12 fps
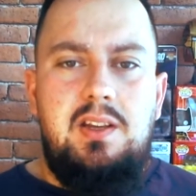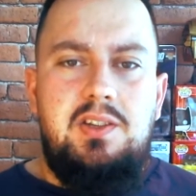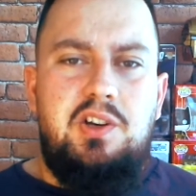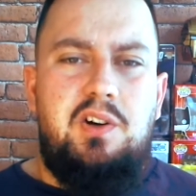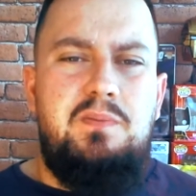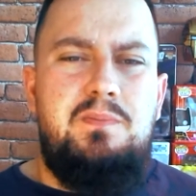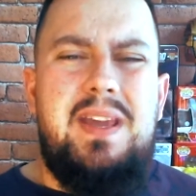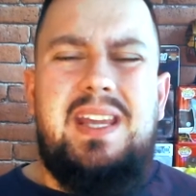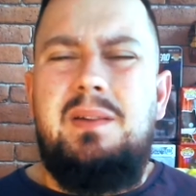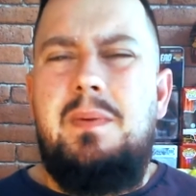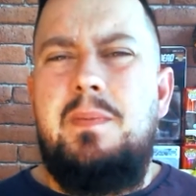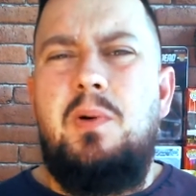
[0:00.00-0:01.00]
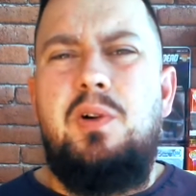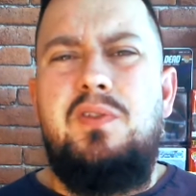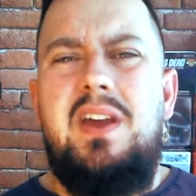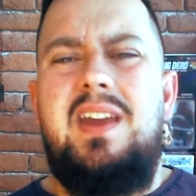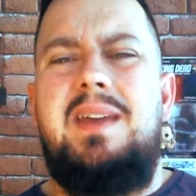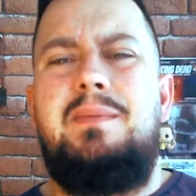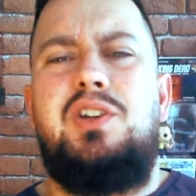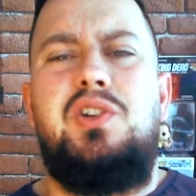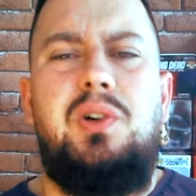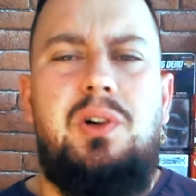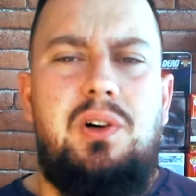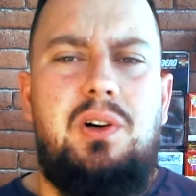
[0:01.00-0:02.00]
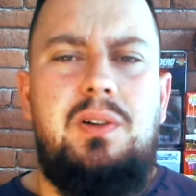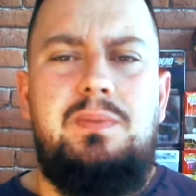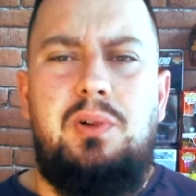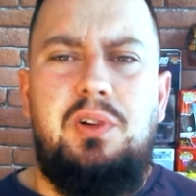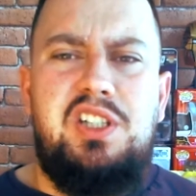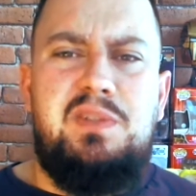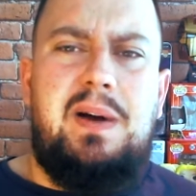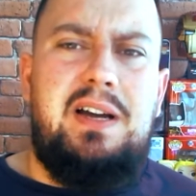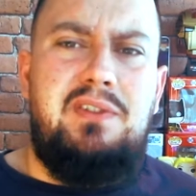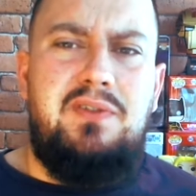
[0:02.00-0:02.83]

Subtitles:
sort of making a bit more of an immature, more spiteful